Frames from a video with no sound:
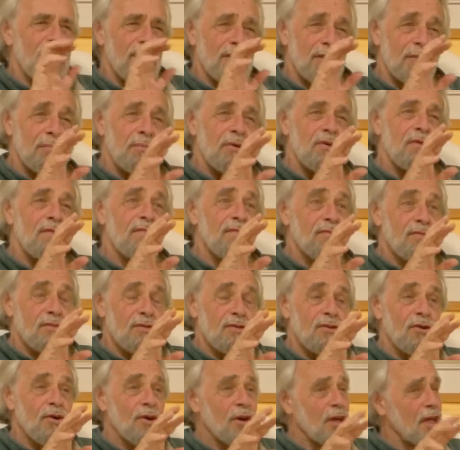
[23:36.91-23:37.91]
It's a beautiful
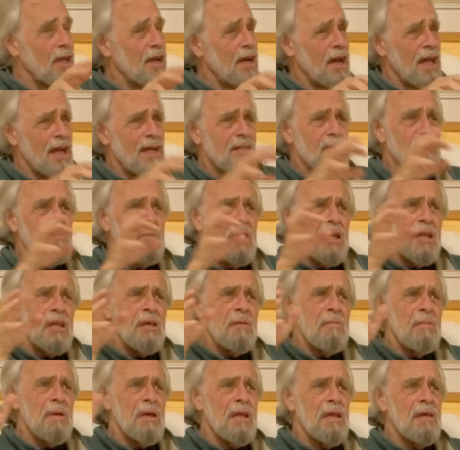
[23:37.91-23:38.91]
story, and it has
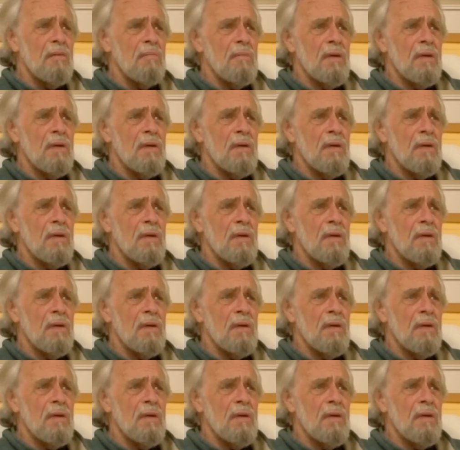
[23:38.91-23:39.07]
many, many,